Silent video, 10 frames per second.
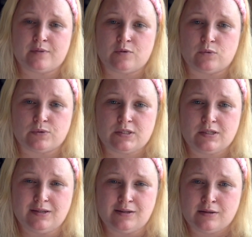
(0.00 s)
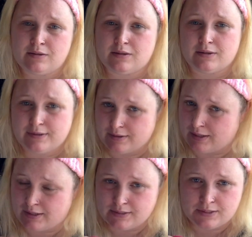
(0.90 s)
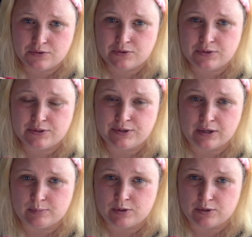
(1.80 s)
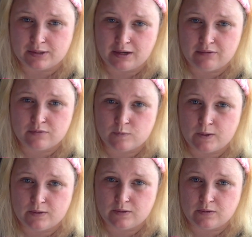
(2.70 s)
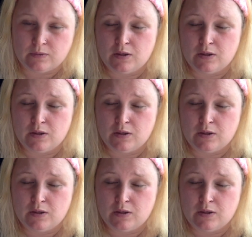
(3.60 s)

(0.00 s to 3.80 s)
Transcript: routine. Like I said earlier, I'm currently out of retinol,